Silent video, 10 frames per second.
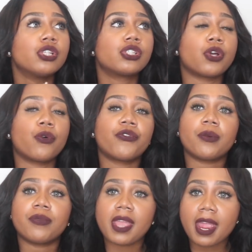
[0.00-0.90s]
So
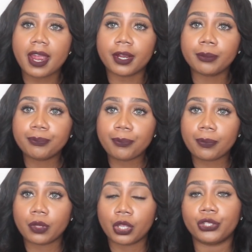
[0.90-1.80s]
from there,
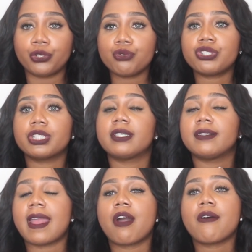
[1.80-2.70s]
you
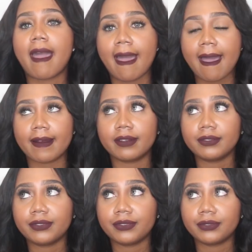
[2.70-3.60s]
should now
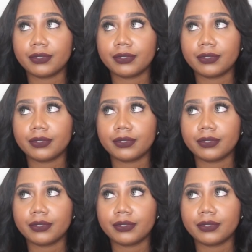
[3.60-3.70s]
have